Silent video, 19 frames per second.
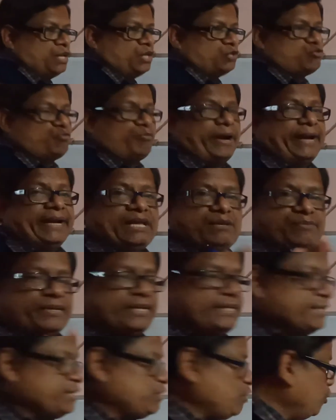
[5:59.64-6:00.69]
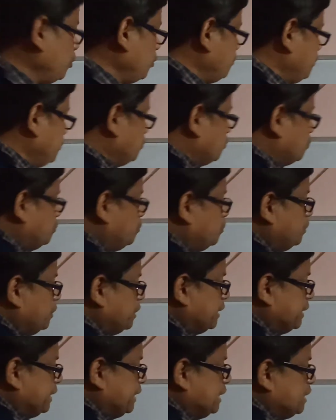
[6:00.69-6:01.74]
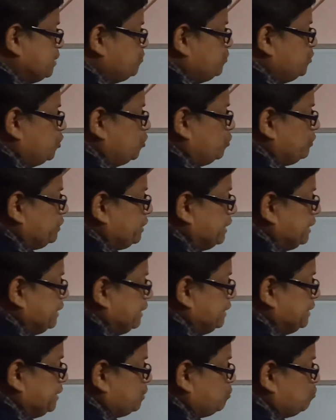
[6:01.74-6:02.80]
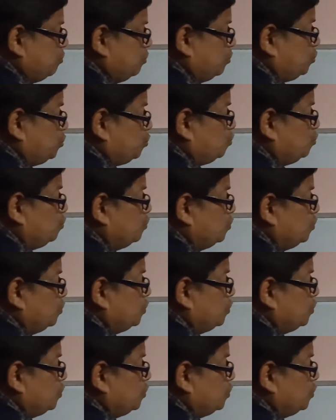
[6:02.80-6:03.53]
So by definition, all of you know f dot a equal to